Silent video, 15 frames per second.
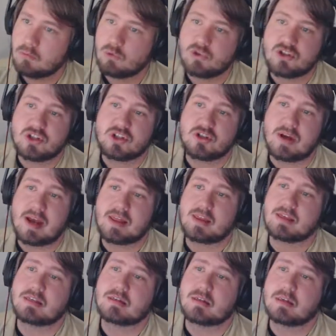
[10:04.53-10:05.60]
We'll just try
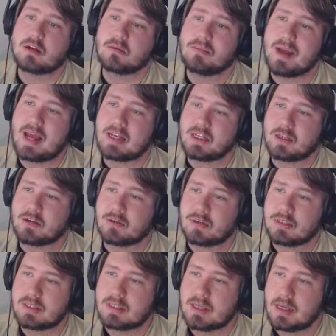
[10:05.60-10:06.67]
this little magical
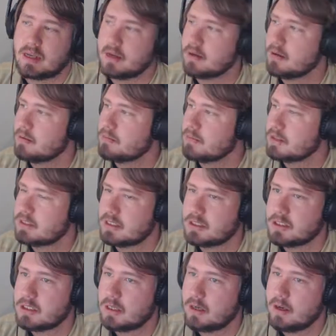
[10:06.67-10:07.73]
stake
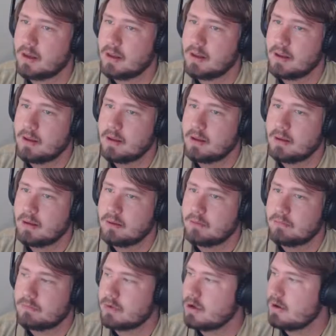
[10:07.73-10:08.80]
position.
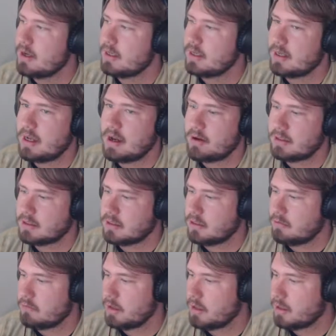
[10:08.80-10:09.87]
No idea how it's
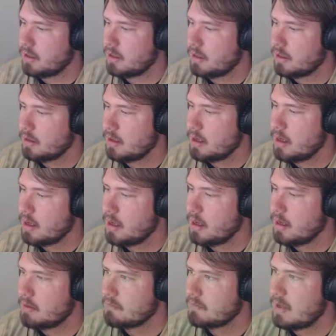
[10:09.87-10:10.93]
gonna work.
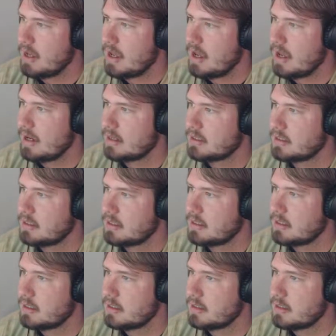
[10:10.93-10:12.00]
Um,
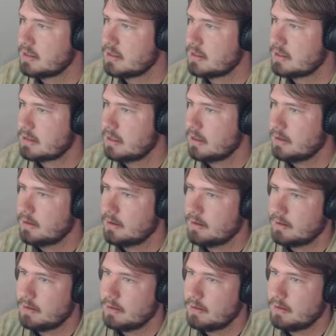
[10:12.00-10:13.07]
axes.
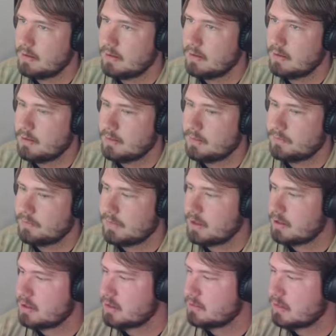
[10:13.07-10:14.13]

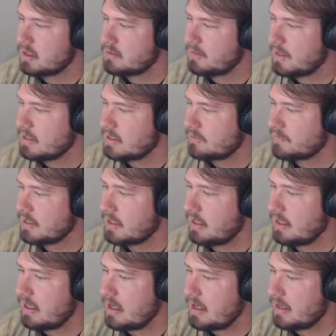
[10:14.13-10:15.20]
They're too expensive to get
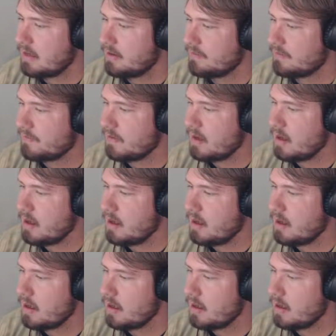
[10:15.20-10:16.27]
a lot of. Uh,
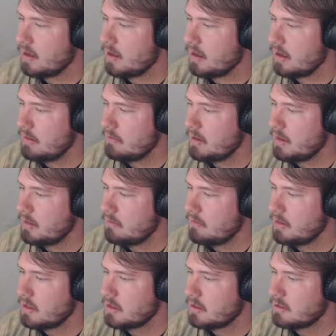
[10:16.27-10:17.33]
I want the
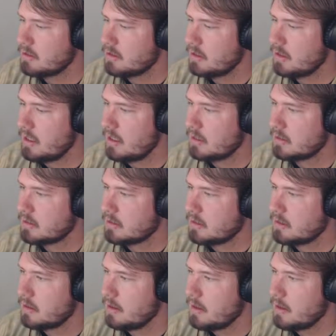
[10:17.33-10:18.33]
one that shoots grenades.